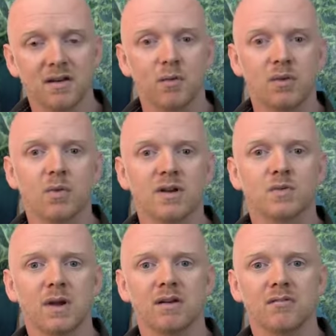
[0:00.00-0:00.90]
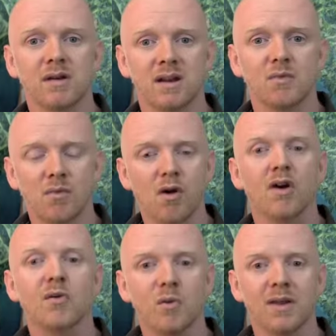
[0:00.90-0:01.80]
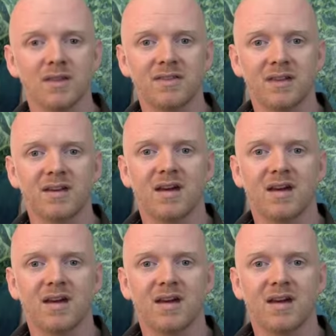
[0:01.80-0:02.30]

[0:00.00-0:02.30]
with which we can really work with